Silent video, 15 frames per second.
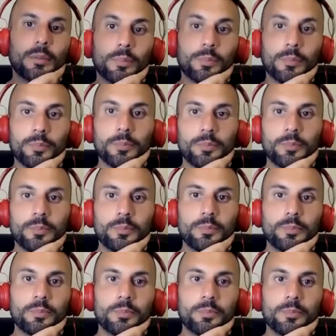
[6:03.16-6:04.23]

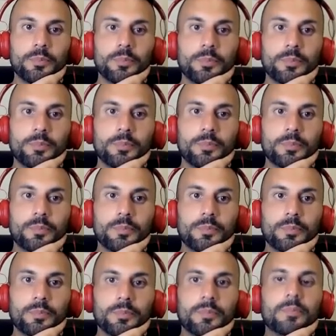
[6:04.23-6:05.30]

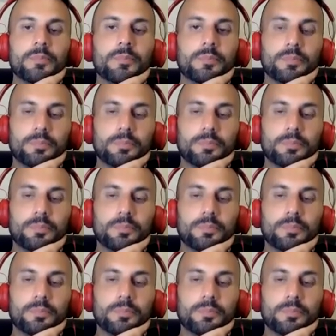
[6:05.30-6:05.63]
This person isn't speaking.